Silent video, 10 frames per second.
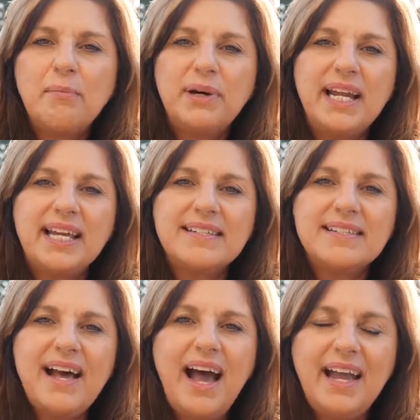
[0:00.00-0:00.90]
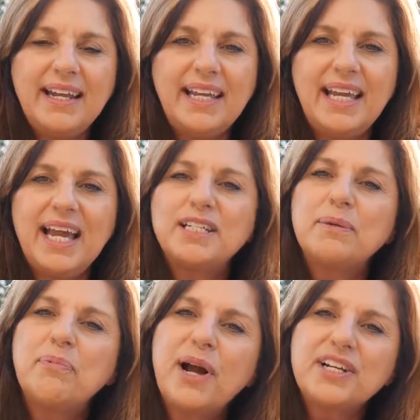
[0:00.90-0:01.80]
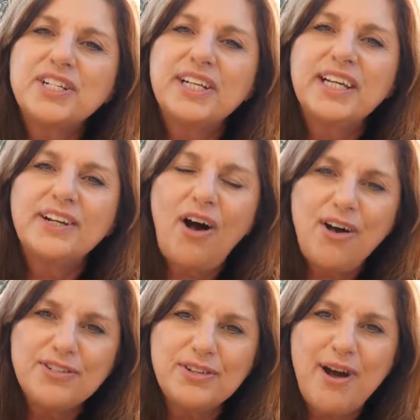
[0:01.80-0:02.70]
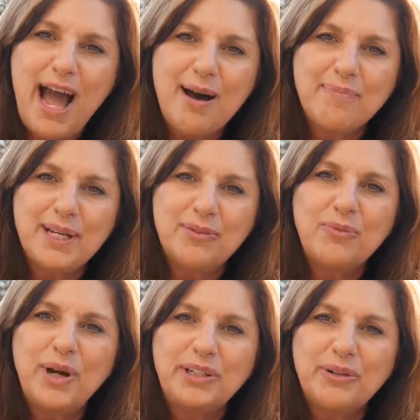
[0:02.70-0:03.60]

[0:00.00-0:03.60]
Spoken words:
But anxiety and depression can also happen when